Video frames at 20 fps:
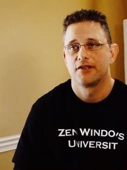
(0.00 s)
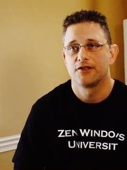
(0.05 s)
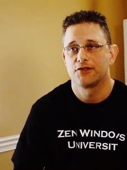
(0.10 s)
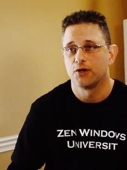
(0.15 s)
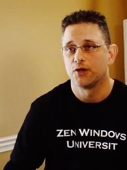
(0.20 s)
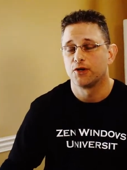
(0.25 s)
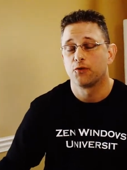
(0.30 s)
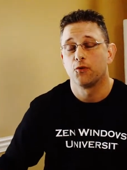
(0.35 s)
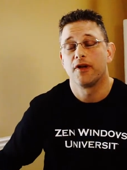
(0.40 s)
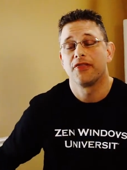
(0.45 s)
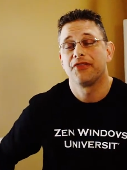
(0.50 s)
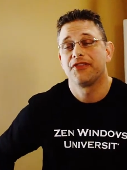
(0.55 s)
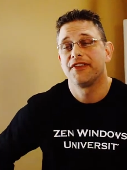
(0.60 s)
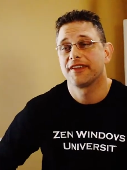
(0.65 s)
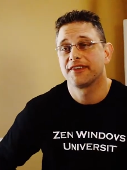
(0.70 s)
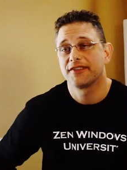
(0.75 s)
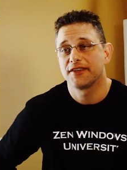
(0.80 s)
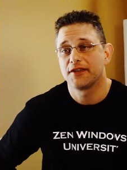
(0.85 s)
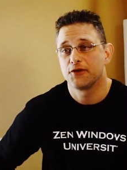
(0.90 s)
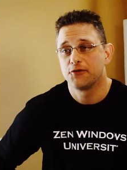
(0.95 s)
There's only one
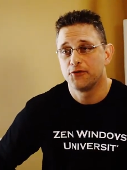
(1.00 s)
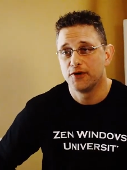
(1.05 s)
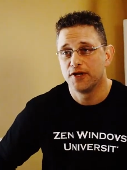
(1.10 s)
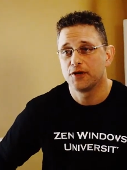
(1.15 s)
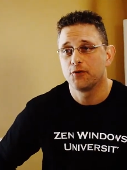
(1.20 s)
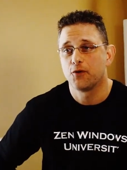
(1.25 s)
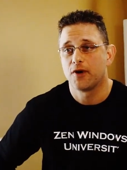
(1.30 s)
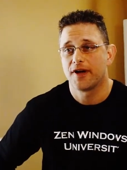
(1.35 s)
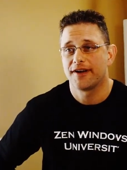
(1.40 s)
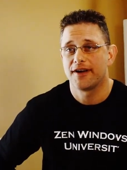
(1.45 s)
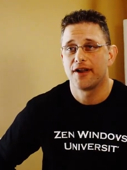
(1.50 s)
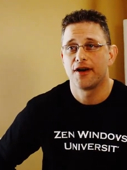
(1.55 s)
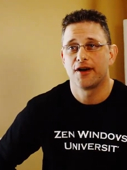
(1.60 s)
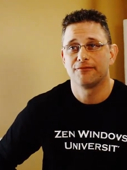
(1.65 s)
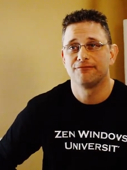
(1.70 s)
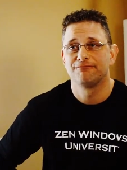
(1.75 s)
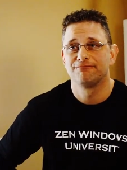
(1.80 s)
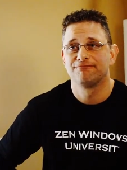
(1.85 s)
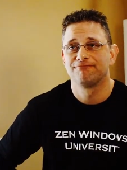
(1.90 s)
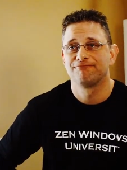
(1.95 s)
thing that you really want to
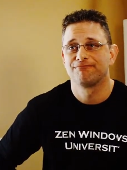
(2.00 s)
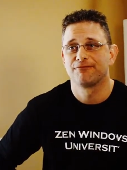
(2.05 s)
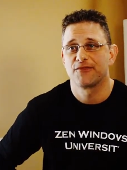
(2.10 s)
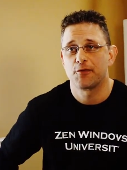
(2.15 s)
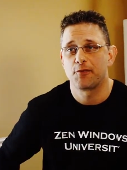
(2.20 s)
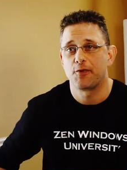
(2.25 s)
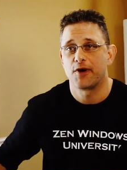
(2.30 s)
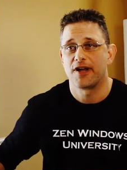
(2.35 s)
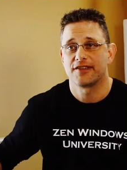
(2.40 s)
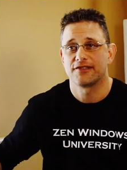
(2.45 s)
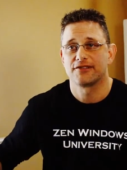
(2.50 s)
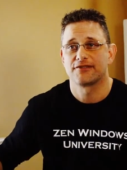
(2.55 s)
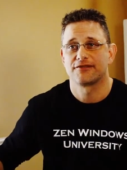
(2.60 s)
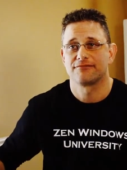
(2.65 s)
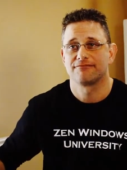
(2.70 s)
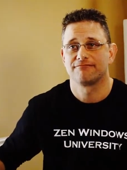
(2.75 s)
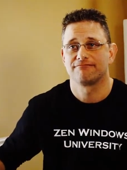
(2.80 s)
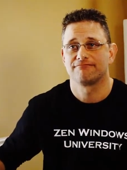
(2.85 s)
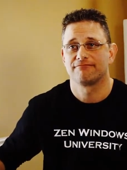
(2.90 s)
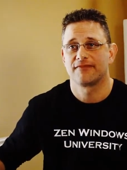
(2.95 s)
know, the price.
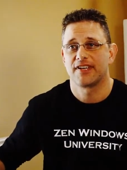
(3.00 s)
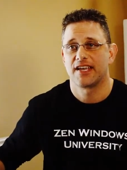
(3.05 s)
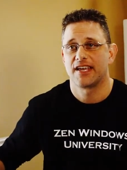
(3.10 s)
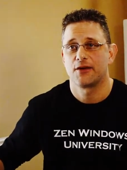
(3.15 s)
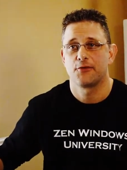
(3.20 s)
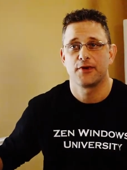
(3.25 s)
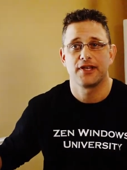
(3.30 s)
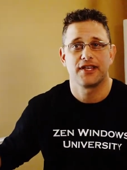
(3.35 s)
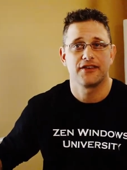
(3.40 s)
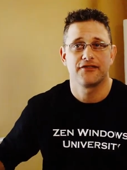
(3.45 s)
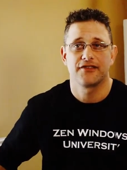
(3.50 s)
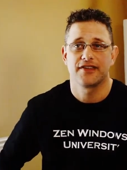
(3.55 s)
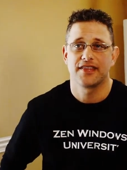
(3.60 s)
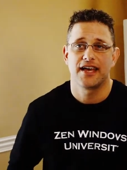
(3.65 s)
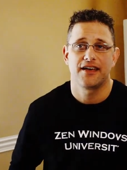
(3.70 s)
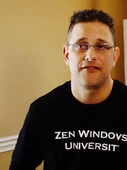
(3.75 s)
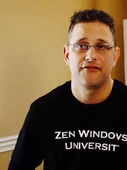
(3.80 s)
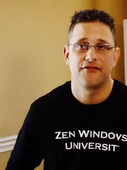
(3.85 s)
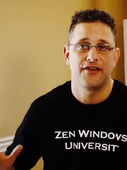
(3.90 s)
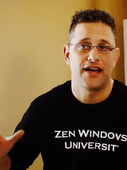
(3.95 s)
And we can give you
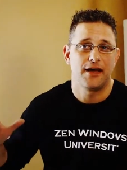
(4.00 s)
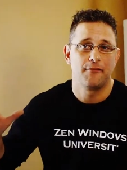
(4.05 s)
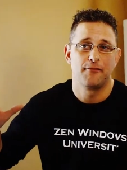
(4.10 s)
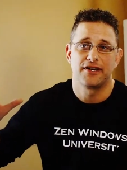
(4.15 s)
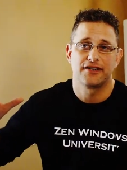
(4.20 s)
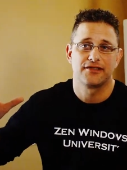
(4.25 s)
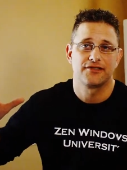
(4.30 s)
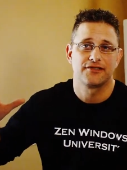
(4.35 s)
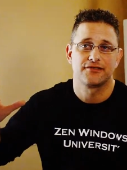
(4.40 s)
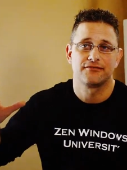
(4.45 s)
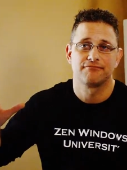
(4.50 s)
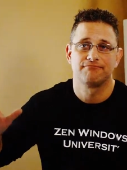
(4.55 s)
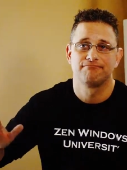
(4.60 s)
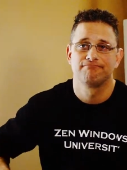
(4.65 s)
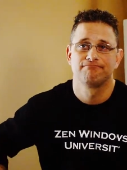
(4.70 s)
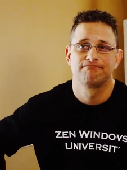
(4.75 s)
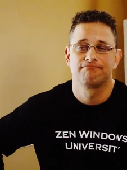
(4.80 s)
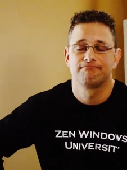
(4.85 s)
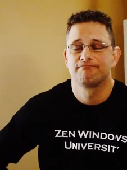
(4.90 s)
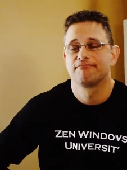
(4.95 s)
that in five minutes.
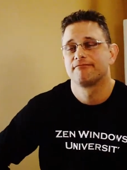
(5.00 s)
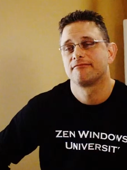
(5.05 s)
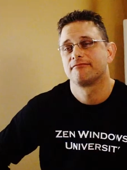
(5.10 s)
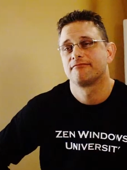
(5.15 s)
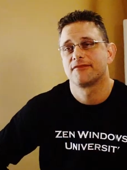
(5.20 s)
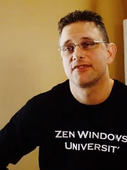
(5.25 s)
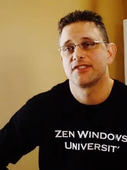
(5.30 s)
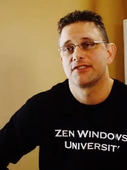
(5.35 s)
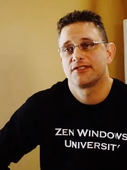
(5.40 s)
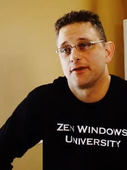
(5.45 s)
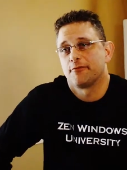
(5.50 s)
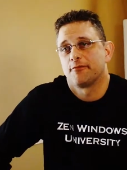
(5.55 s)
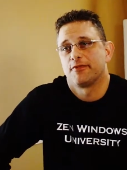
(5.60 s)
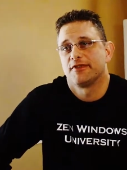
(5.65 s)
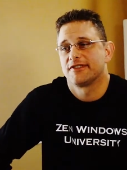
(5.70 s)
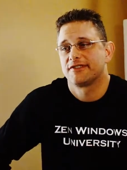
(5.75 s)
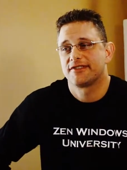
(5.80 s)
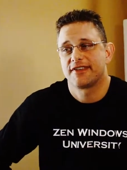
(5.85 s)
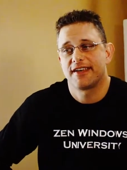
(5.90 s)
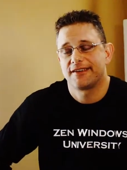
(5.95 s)
As
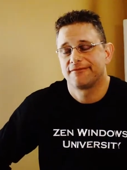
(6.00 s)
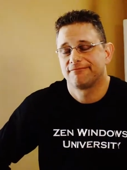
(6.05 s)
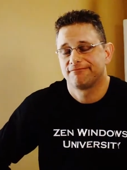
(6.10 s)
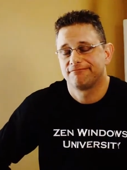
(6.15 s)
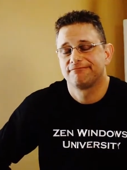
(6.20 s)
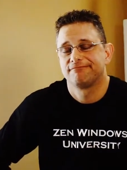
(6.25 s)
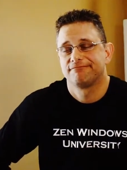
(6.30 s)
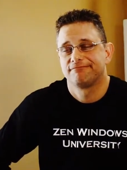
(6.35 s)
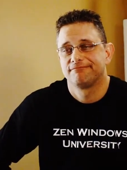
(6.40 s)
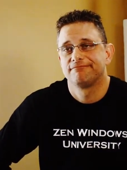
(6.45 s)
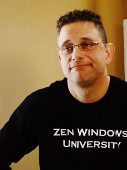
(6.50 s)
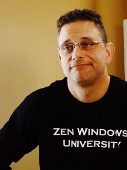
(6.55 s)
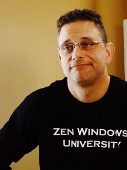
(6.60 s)
simple as that.